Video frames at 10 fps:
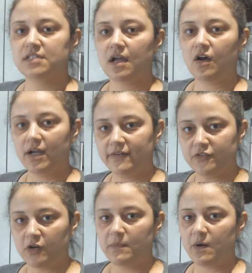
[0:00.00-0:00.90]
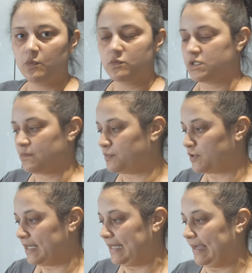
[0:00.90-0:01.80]
So I've got my water
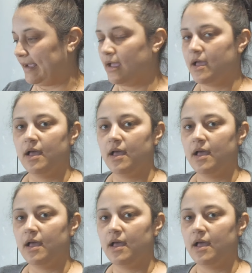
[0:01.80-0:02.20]
boiling,